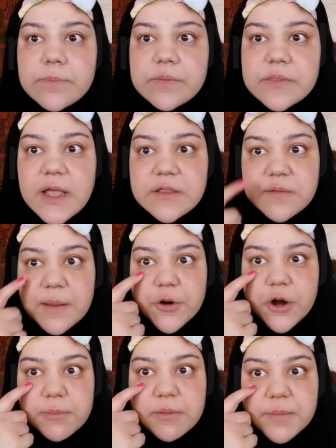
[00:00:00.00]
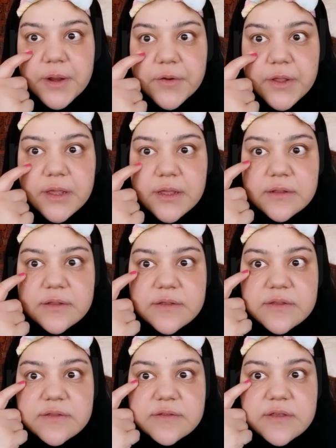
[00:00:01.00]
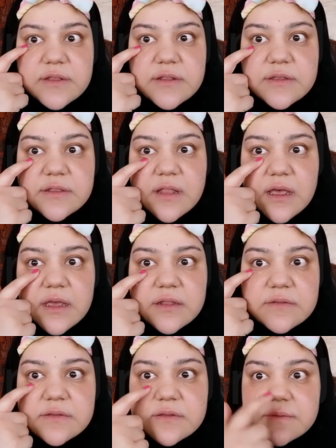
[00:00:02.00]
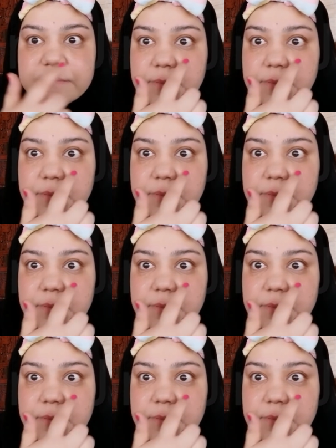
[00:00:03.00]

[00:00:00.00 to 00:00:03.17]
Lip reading: That's my problem area. See these lines?